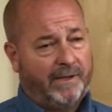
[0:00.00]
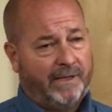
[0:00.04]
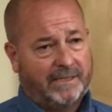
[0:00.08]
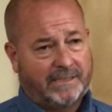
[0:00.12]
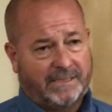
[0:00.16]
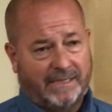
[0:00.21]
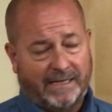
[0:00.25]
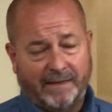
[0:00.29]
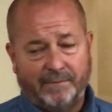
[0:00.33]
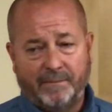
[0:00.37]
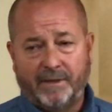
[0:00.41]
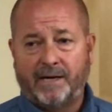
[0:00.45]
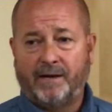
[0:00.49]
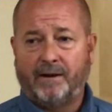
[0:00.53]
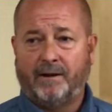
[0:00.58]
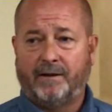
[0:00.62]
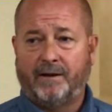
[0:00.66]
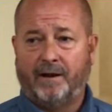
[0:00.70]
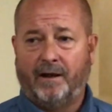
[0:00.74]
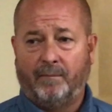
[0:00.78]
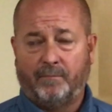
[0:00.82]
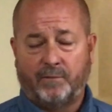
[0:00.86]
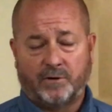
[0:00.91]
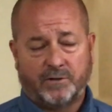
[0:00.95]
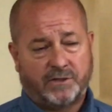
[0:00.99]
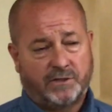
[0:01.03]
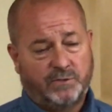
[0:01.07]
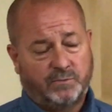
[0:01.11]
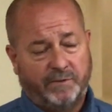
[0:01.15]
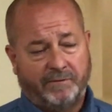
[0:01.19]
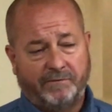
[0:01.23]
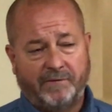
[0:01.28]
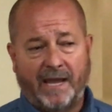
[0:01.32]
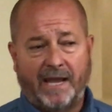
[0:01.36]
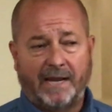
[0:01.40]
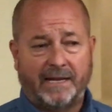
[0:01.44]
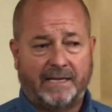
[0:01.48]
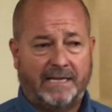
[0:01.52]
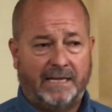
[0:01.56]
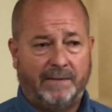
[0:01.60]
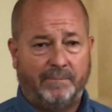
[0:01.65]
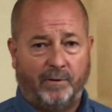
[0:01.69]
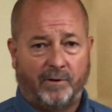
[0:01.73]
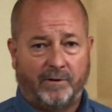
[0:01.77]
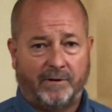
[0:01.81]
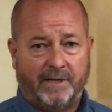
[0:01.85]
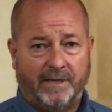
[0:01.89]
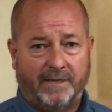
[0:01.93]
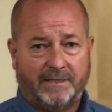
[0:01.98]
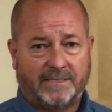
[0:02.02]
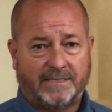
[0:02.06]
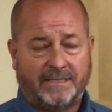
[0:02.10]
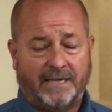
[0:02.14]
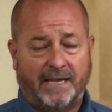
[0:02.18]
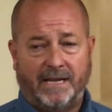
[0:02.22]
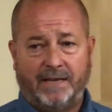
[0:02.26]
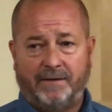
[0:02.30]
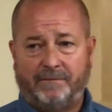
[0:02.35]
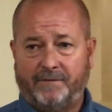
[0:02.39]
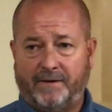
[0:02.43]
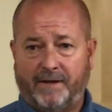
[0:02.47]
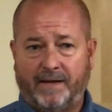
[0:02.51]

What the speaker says: It's limited on numbers because we've got to keep our kids safe,